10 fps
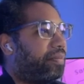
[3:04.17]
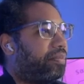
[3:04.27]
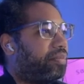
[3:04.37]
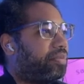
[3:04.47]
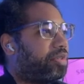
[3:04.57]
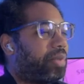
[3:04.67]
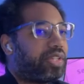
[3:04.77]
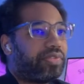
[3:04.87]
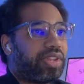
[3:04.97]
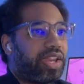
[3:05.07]

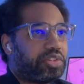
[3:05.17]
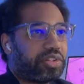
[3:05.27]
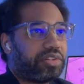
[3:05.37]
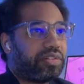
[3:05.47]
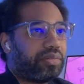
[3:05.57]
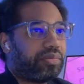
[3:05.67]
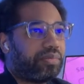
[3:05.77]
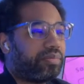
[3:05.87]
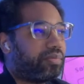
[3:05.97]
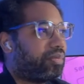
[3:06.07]
specification
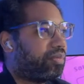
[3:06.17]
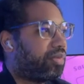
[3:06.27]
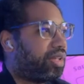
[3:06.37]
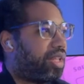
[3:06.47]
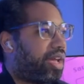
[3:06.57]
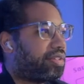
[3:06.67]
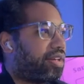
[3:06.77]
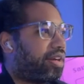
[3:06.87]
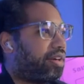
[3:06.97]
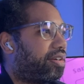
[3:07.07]
class
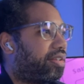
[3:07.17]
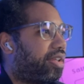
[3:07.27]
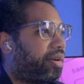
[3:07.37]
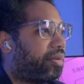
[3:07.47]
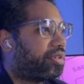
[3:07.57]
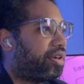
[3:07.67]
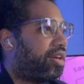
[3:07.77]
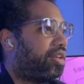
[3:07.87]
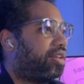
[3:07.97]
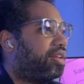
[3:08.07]
here that was created,